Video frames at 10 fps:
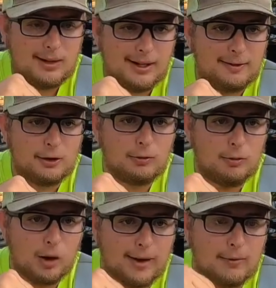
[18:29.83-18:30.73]
and then
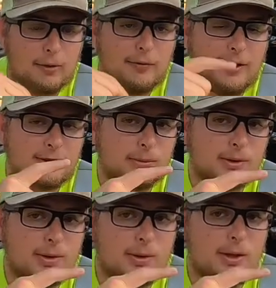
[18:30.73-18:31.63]
head over to
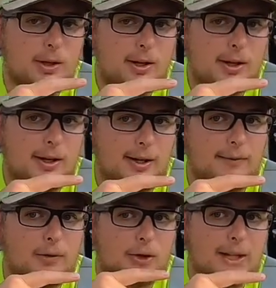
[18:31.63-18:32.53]
Facebook
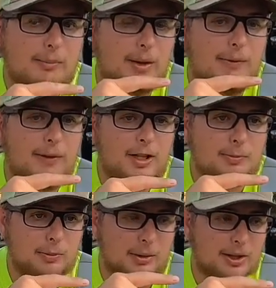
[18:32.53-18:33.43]
and look at my
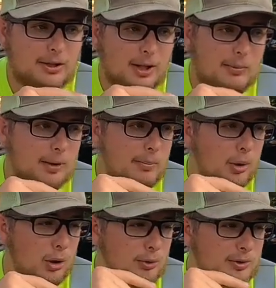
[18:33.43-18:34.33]
Facebook page. I'm going to
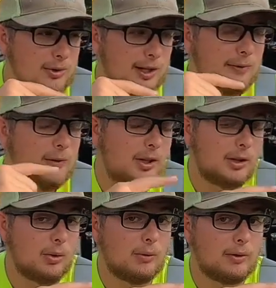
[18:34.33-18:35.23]
post a
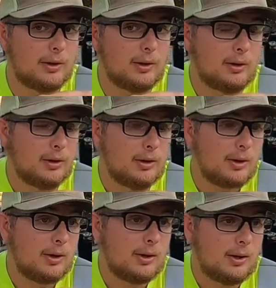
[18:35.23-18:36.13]
video over there.
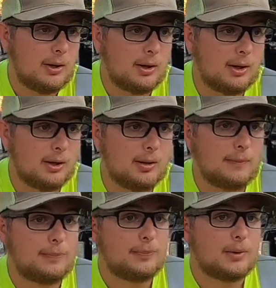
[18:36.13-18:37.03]
Uh,
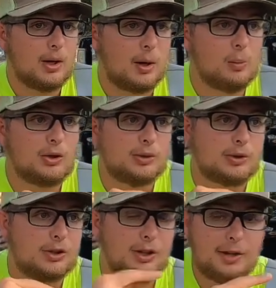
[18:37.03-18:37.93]
I want you to
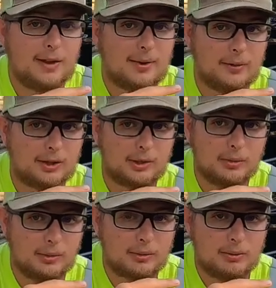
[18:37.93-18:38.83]
share that video